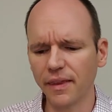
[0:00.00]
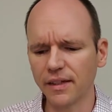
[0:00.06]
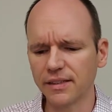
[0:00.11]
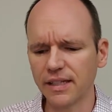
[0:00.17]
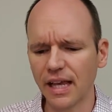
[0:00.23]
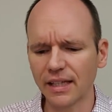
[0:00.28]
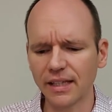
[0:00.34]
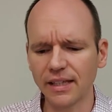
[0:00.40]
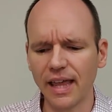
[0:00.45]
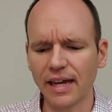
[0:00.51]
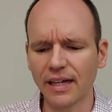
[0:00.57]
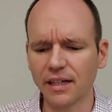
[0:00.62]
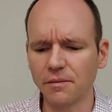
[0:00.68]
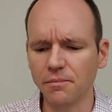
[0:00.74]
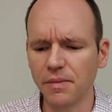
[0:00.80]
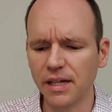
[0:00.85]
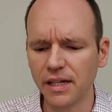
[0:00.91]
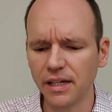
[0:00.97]
exactly that
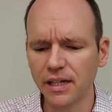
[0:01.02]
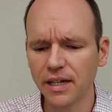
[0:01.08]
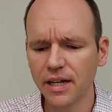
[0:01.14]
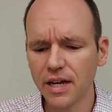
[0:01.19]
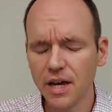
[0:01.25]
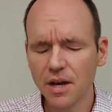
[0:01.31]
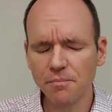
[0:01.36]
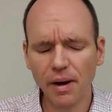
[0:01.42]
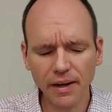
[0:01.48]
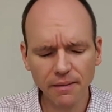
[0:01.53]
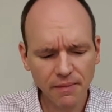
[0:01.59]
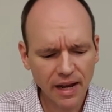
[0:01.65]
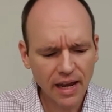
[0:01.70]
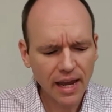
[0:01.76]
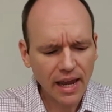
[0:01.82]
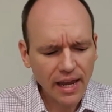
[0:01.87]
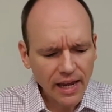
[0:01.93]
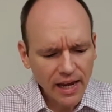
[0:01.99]
can mean. But
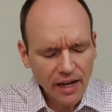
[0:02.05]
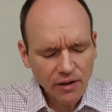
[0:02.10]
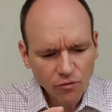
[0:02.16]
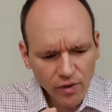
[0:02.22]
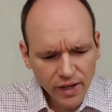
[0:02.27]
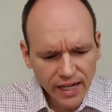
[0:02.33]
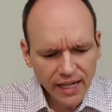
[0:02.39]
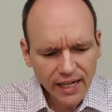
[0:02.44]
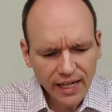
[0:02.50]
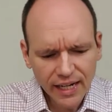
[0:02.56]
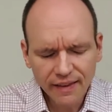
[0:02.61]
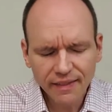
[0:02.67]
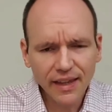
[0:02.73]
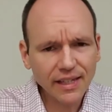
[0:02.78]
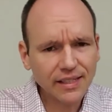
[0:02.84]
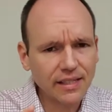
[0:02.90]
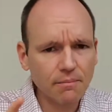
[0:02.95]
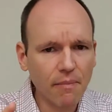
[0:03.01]
in reading it in
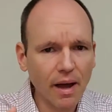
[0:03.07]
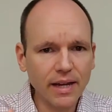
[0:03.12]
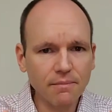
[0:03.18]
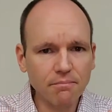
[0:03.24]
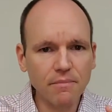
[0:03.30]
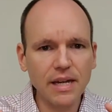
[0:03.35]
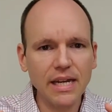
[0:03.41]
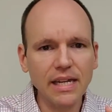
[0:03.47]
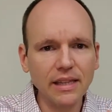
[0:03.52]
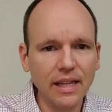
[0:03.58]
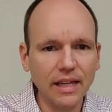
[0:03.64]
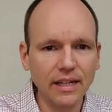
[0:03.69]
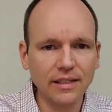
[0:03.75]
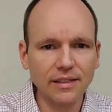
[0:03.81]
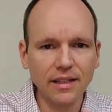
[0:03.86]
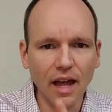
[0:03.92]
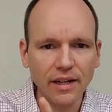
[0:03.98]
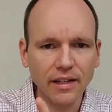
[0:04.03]
this, it might mean that
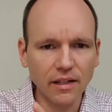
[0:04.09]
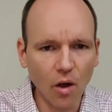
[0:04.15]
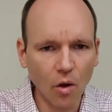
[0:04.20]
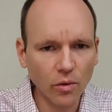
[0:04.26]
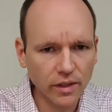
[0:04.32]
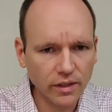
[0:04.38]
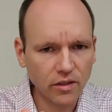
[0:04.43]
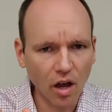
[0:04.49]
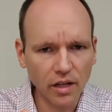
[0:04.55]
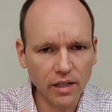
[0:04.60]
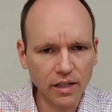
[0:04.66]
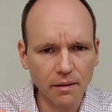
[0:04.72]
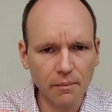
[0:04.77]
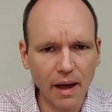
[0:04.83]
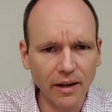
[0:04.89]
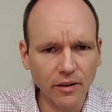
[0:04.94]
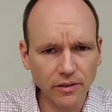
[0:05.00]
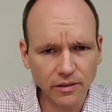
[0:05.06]
it's not only talking
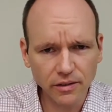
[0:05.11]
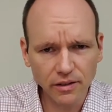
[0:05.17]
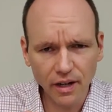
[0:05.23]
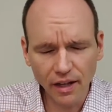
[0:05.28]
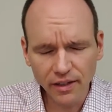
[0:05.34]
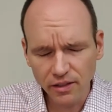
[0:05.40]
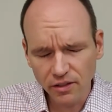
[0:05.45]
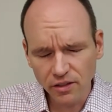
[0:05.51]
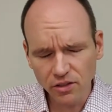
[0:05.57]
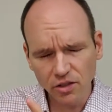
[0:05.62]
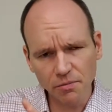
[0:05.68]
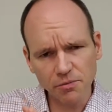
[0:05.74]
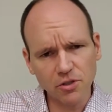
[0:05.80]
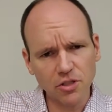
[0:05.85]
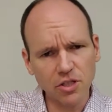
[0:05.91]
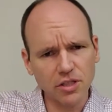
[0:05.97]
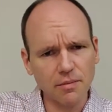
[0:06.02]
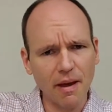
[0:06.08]
about, not
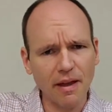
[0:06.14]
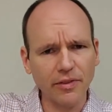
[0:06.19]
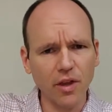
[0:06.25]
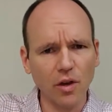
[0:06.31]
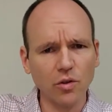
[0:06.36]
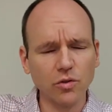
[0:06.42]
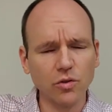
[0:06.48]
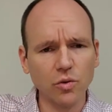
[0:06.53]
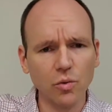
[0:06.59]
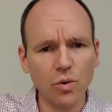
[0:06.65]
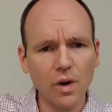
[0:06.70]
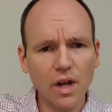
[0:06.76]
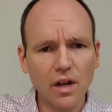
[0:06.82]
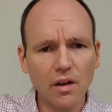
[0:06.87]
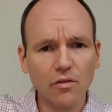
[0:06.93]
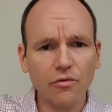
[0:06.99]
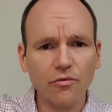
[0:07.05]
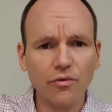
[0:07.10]
just about those who
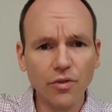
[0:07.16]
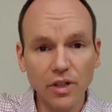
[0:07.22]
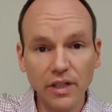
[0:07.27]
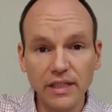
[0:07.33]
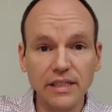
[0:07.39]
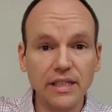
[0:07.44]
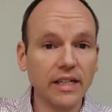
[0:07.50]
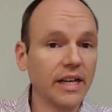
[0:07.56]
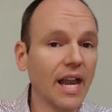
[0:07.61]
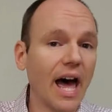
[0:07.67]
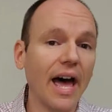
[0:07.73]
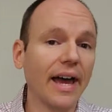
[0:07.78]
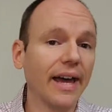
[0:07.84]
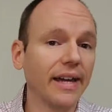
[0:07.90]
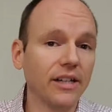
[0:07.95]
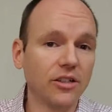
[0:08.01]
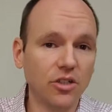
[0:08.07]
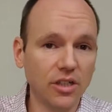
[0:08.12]
fully
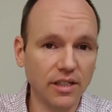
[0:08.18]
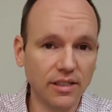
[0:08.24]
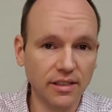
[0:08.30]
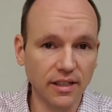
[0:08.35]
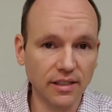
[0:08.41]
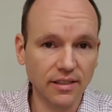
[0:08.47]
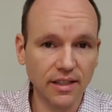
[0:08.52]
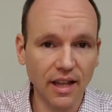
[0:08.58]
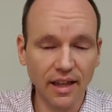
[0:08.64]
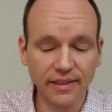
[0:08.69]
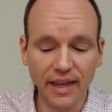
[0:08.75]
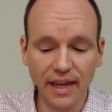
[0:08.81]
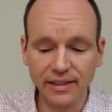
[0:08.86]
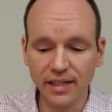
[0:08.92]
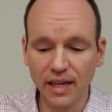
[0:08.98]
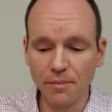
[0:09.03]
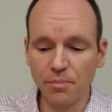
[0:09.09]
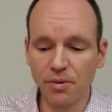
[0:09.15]
deny Jesus, not
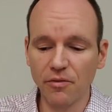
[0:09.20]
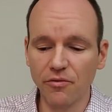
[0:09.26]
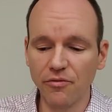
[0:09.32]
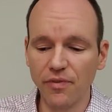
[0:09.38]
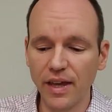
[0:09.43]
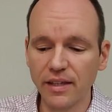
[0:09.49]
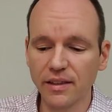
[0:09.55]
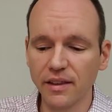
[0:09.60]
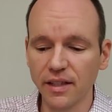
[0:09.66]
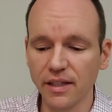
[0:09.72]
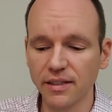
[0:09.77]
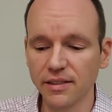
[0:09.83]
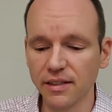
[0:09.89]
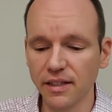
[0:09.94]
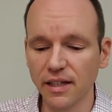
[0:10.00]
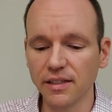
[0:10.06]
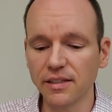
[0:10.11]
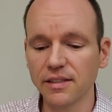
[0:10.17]
that type of
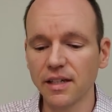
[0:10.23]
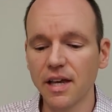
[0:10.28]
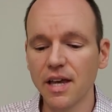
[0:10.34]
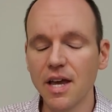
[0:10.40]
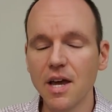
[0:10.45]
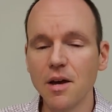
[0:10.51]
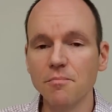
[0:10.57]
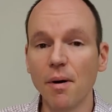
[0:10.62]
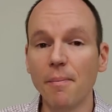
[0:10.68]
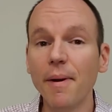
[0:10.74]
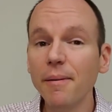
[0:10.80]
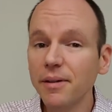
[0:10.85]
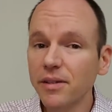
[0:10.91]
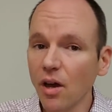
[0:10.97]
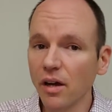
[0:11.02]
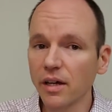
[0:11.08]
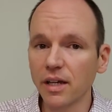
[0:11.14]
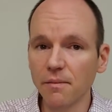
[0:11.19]
faithlessness, but maybe
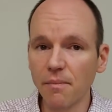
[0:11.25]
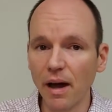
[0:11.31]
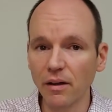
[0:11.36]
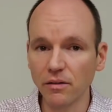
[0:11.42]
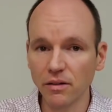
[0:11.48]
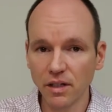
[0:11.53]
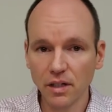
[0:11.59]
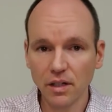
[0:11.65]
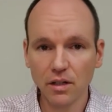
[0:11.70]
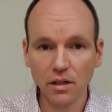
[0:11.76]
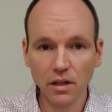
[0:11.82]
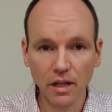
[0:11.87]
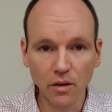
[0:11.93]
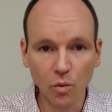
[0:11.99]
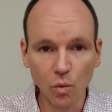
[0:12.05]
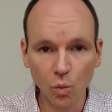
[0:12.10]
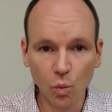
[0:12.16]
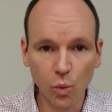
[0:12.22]
talking about
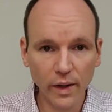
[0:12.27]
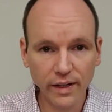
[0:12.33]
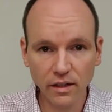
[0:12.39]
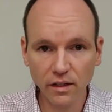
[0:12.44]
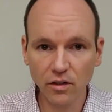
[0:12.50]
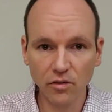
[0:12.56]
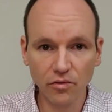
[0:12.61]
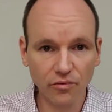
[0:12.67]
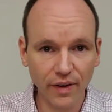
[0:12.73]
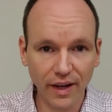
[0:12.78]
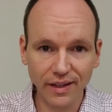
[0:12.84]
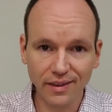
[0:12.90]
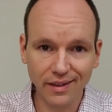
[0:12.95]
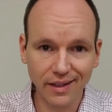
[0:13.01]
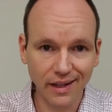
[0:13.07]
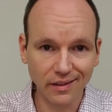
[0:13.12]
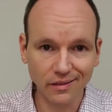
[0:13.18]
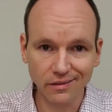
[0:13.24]
like when your
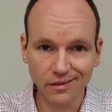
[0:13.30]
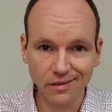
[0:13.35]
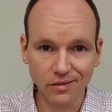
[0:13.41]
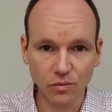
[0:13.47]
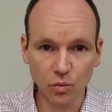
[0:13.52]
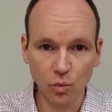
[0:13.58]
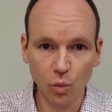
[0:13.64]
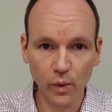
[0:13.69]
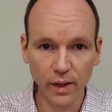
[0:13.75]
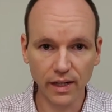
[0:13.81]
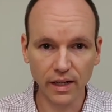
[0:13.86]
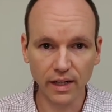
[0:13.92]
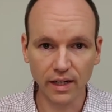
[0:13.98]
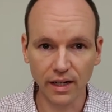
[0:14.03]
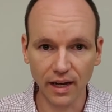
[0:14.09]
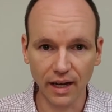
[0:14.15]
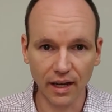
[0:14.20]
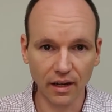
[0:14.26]
faith gets
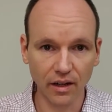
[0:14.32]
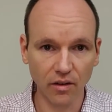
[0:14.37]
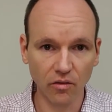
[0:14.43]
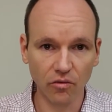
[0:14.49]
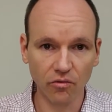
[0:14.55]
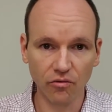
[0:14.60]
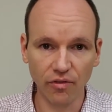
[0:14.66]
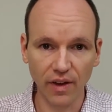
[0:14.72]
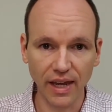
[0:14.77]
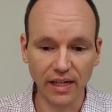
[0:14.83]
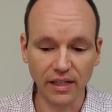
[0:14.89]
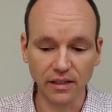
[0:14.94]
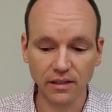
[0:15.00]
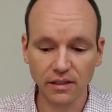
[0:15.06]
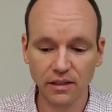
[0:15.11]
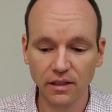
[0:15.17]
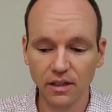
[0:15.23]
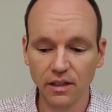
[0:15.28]
weak and
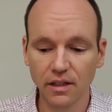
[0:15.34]
faint.